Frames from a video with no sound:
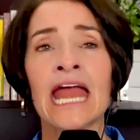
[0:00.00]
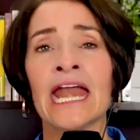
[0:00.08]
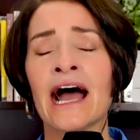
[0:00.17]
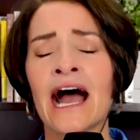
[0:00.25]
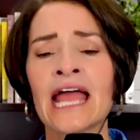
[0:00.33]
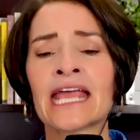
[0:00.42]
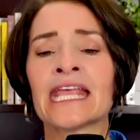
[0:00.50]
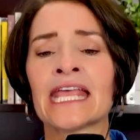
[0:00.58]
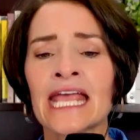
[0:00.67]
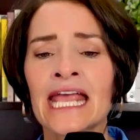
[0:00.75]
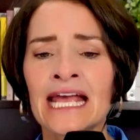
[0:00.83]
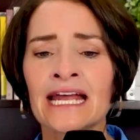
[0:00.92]
And I
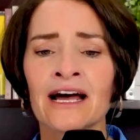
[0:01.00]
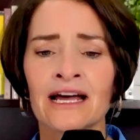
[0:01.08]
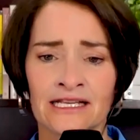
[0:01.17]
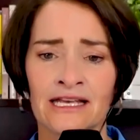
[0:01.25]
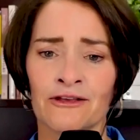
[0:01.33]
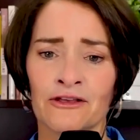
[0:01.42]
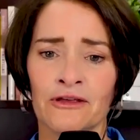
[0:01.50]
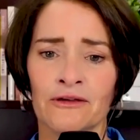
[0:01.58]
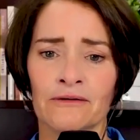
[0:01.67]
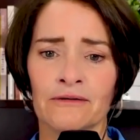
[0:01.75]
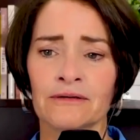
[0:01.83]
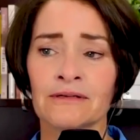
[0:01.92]
cannot tell
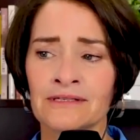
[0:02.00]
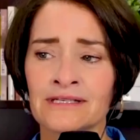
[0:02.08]
you